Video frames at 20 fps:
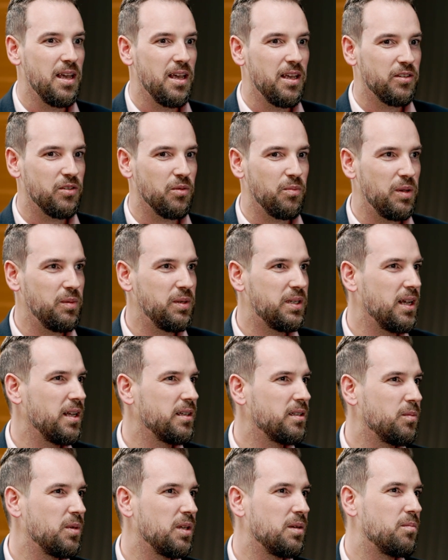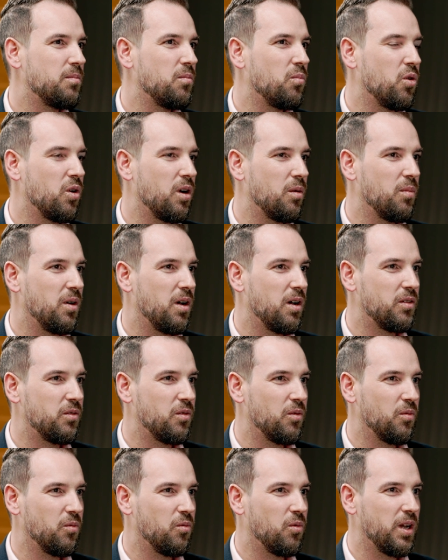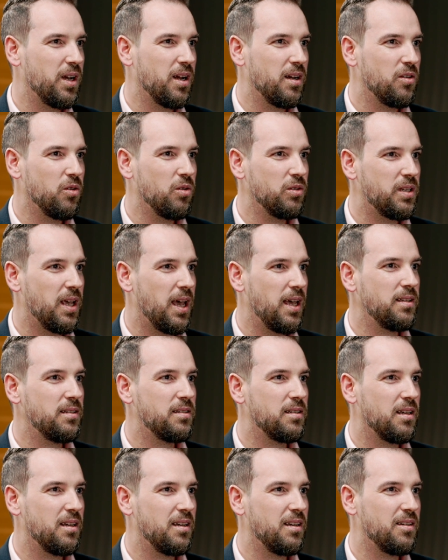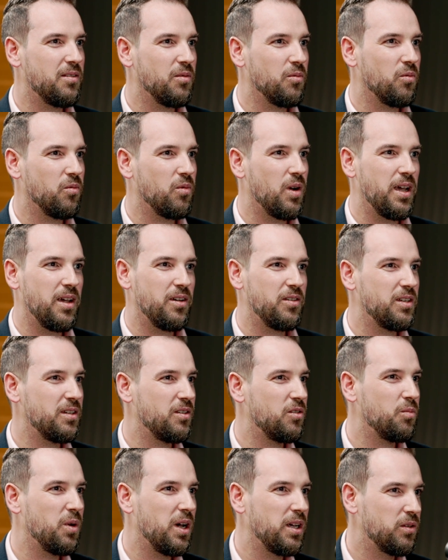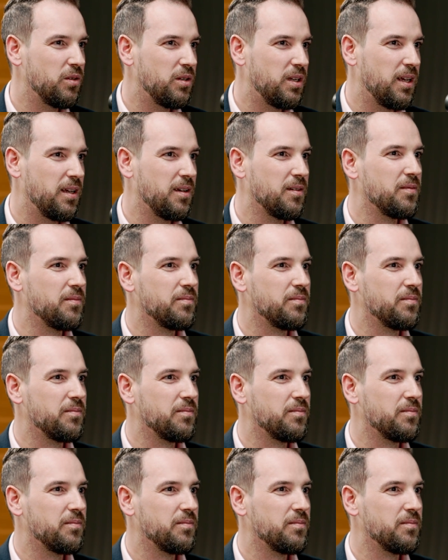So maybe tell us a bit more about what are those hats and why are you in Dubai today?